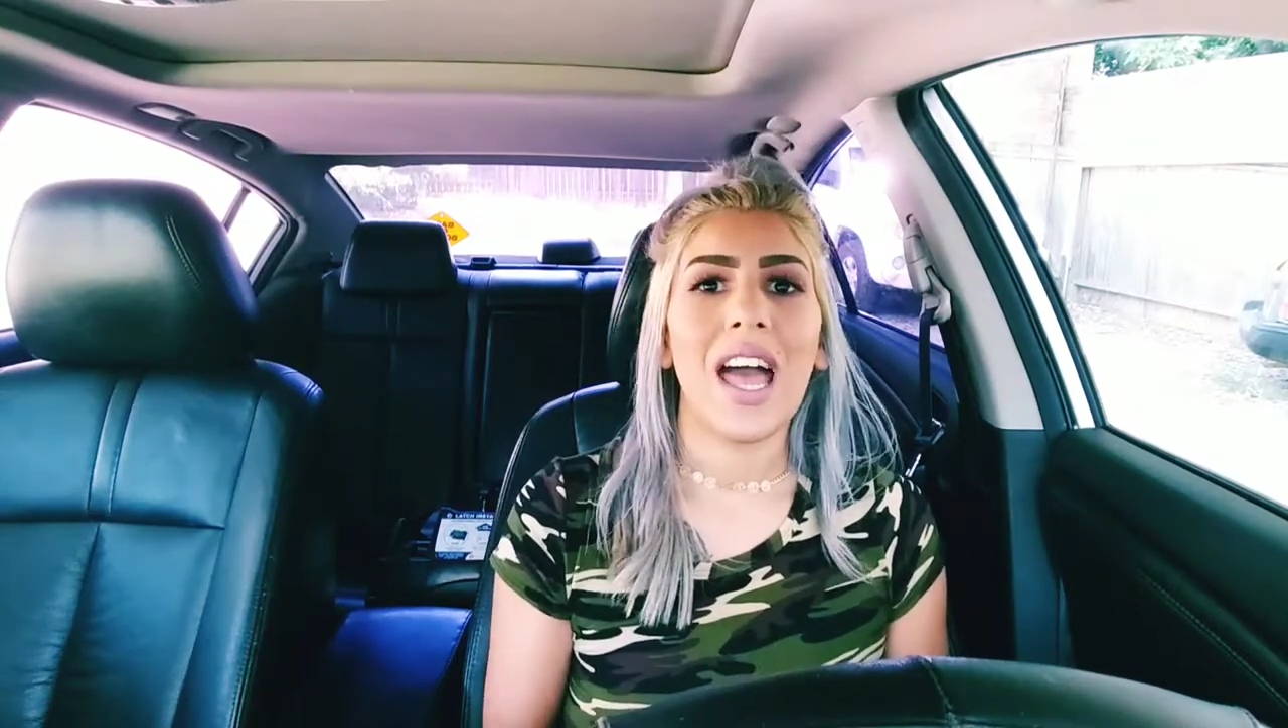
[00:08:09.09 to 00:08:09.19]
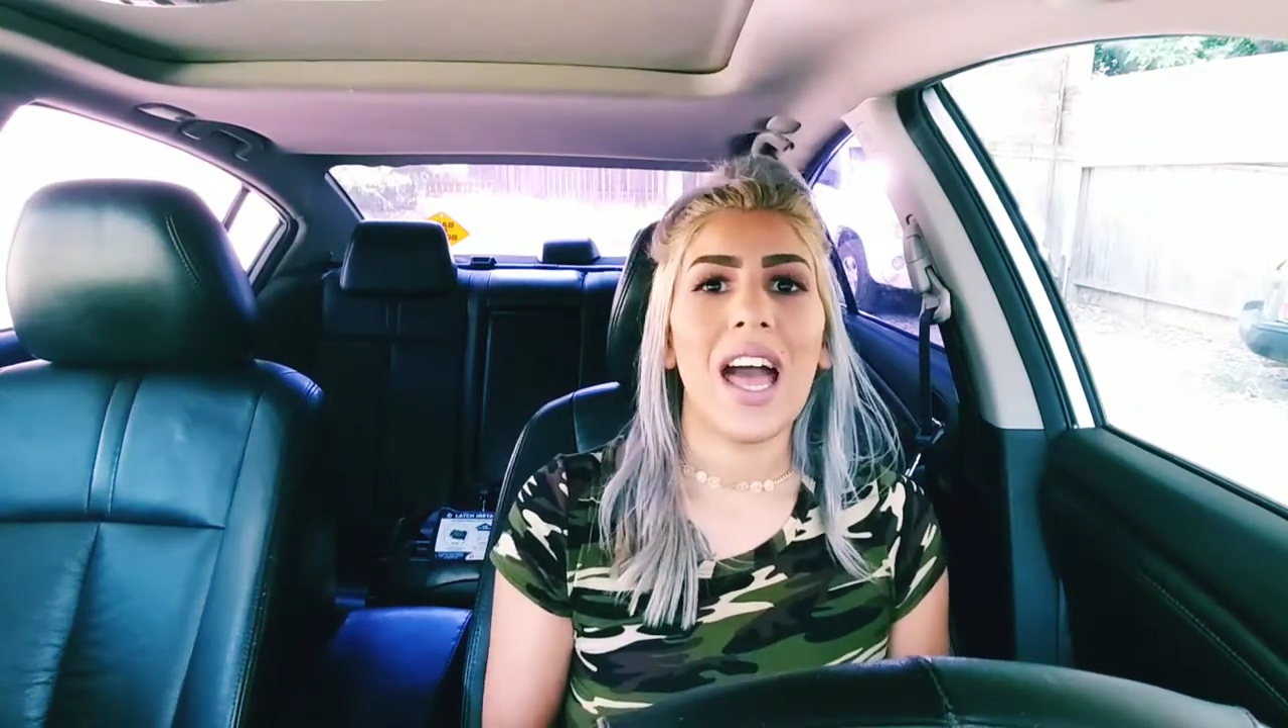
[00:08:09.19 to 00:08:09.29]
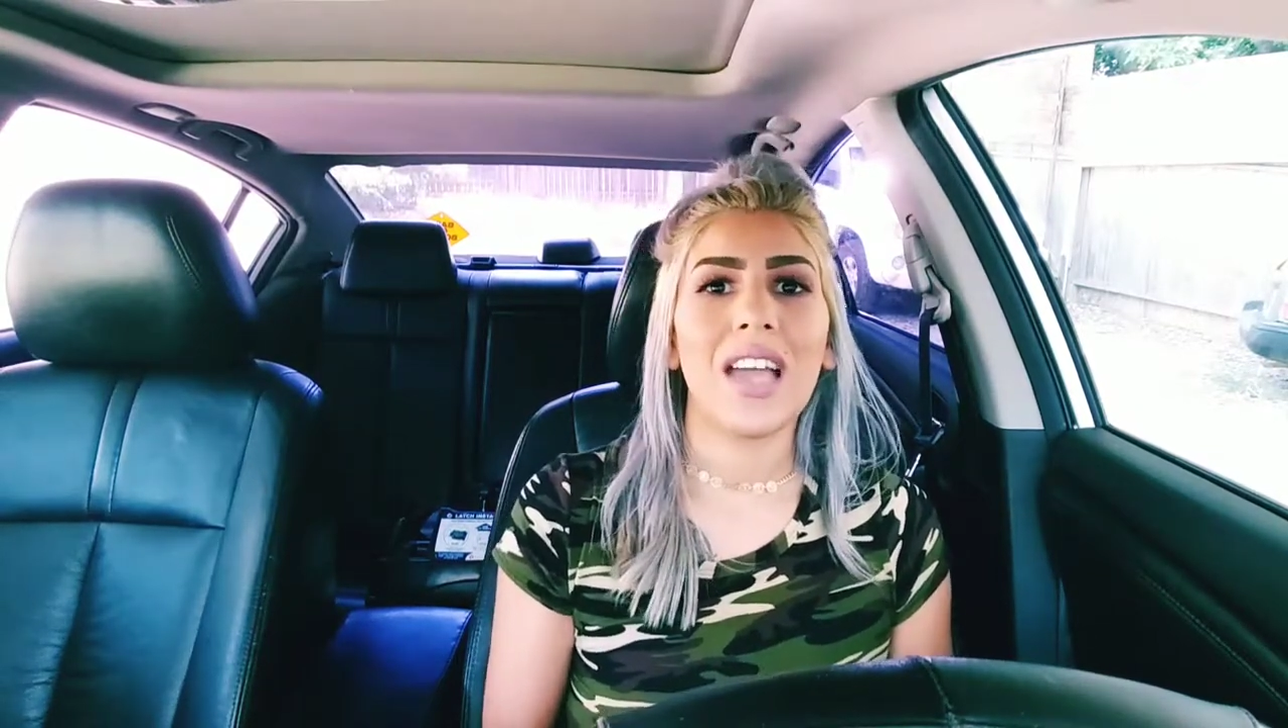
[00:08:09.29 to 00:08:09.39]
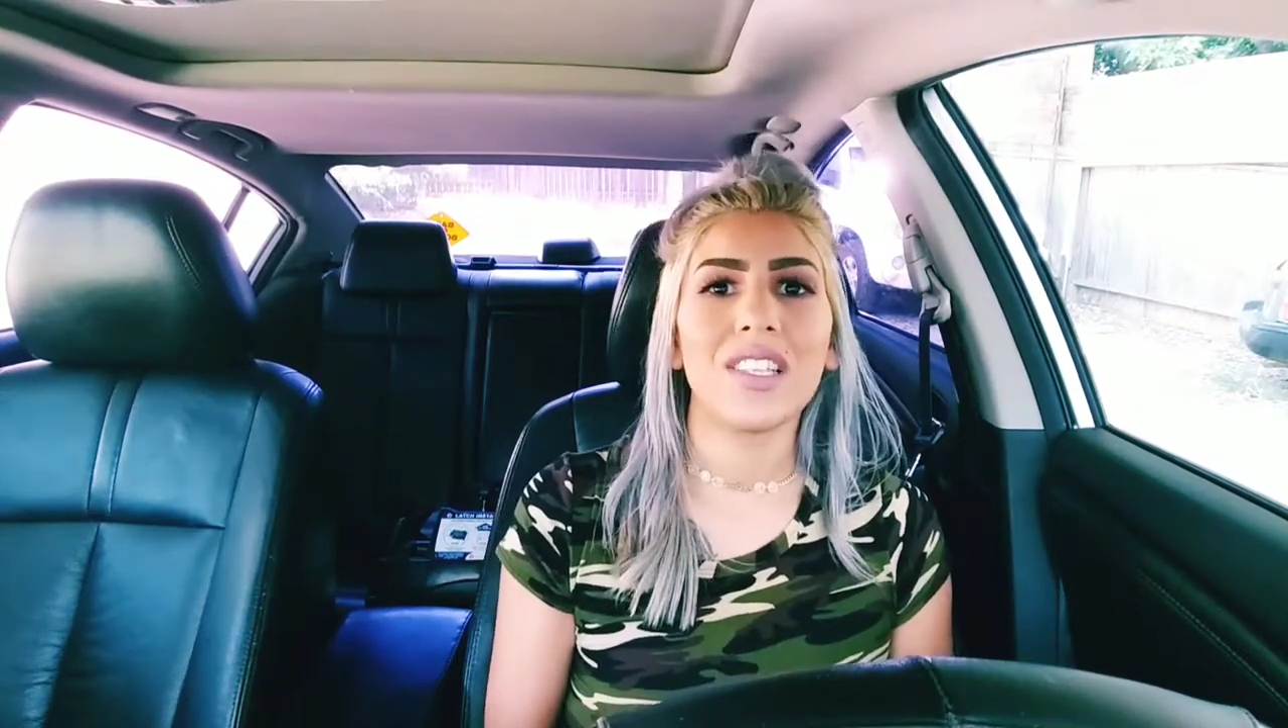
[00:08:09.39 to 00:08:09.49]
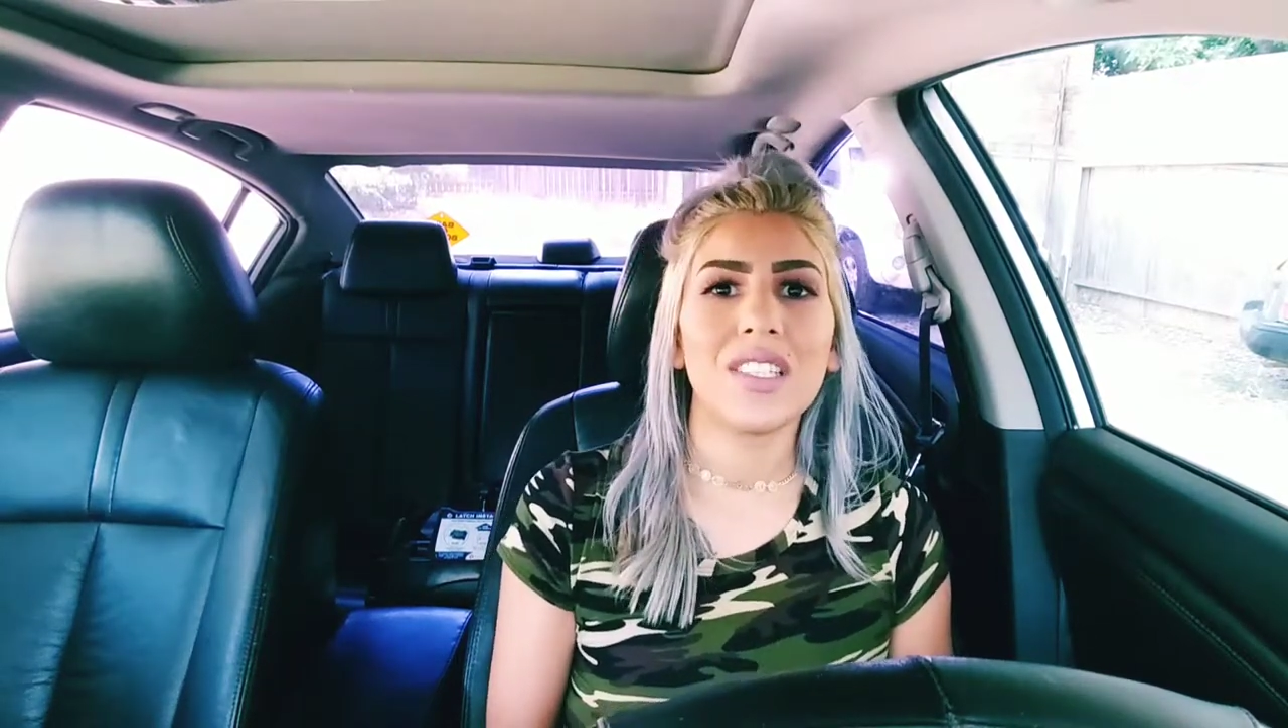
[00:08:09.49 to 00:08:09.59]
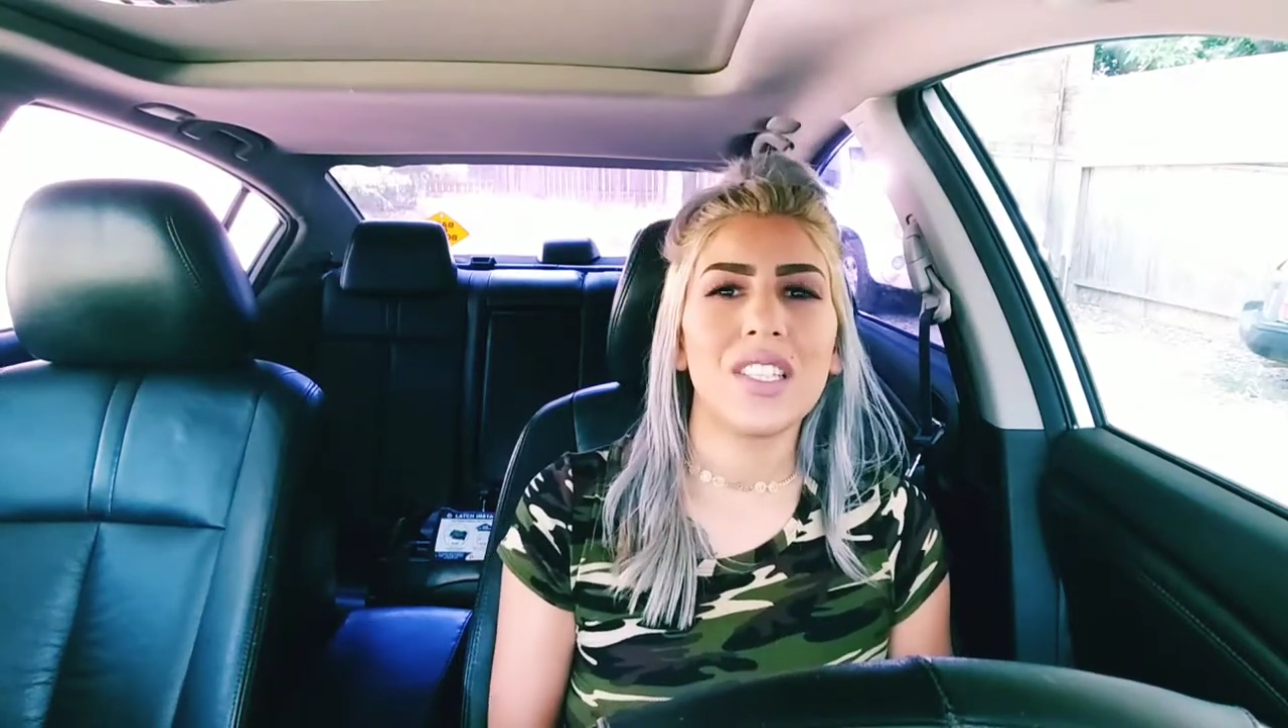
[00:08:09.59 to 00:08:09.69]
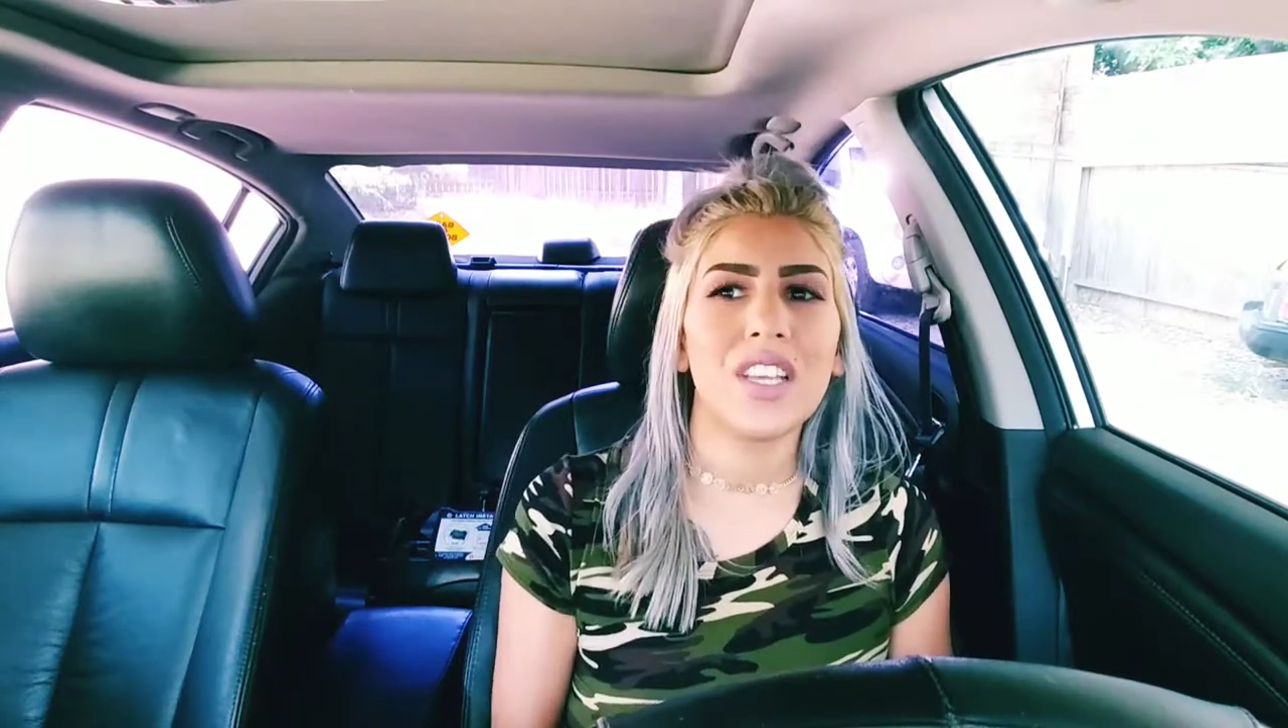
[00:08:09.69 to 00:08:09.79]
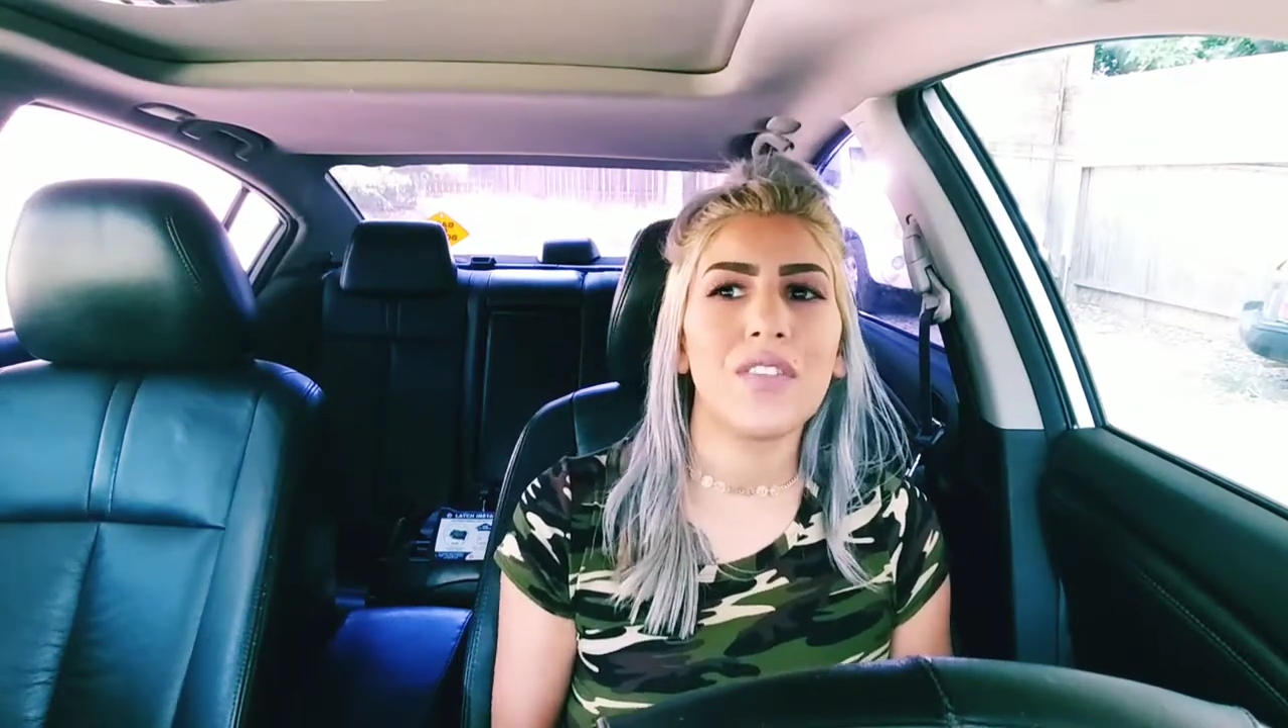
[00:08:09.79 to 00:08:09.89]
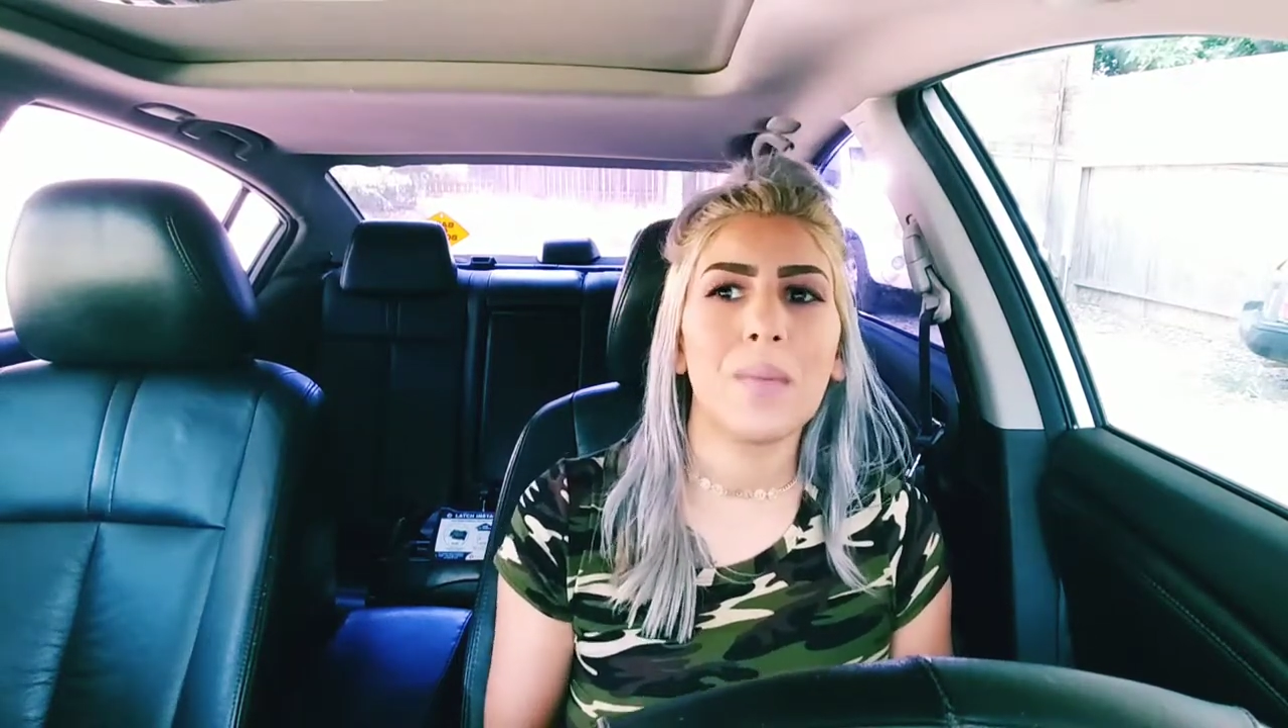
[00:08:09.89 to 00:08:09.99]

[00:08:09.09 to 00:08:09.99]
I just think